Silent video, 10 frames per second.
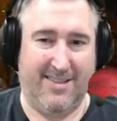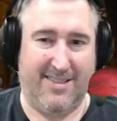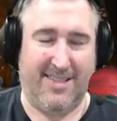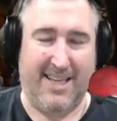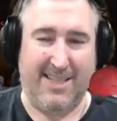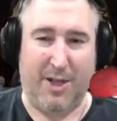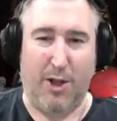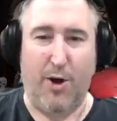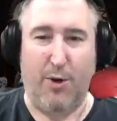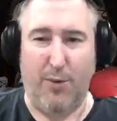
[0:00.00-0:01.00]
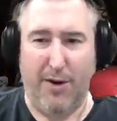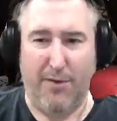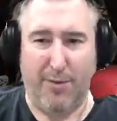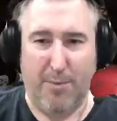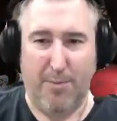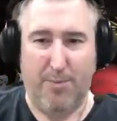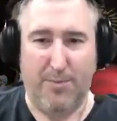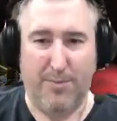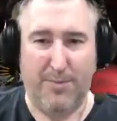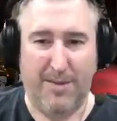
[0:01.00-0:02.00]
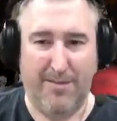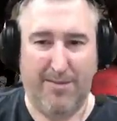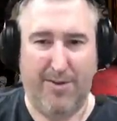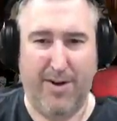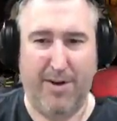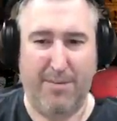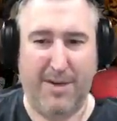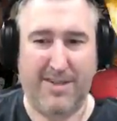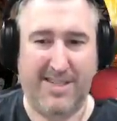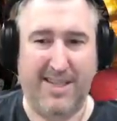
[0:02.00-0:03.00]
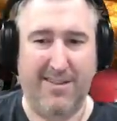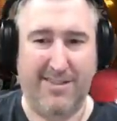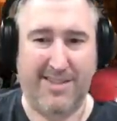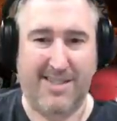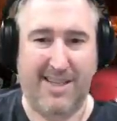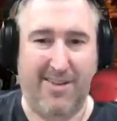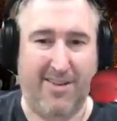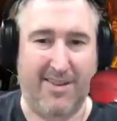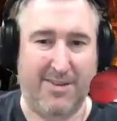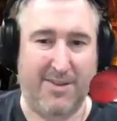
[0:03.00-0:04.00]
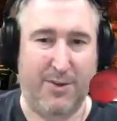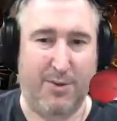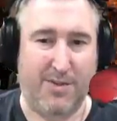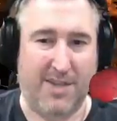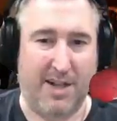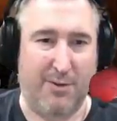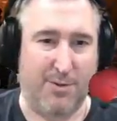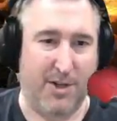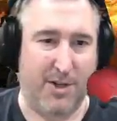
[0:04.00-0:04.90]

Say it's a long run from from seal to seal. I knew I was going to lose my